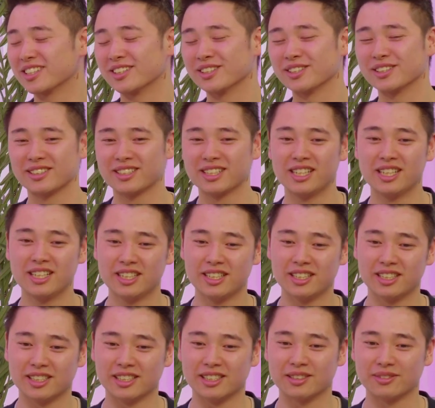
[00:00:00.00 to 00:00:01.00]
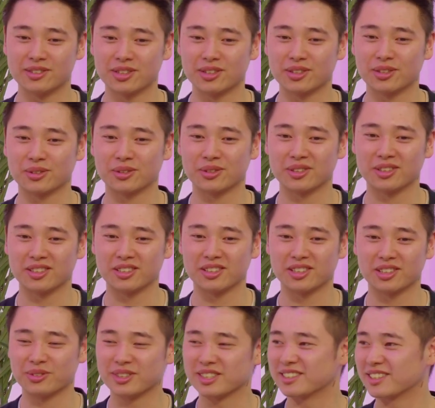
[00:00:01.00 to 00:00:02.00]
like, so
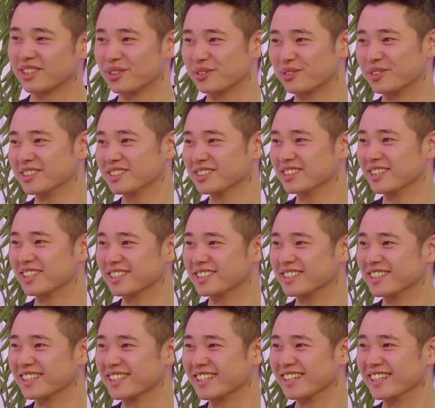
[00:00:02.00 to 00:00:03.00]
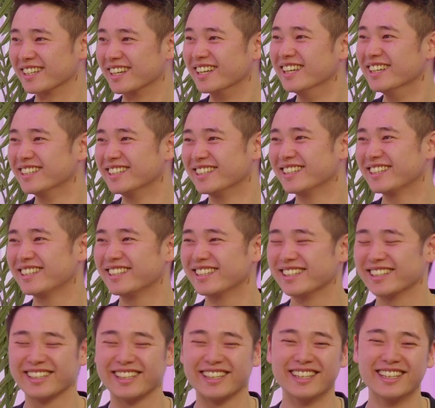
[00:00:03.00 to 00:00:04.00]
you understand the risk that you're taking,
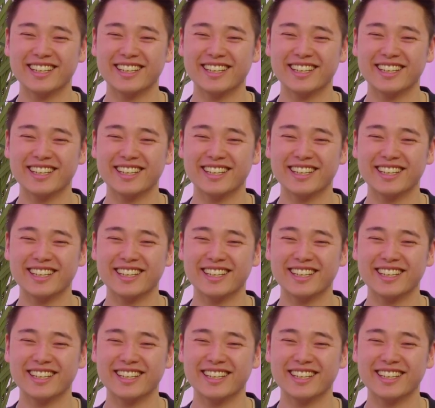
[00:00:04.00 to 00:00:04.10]
like,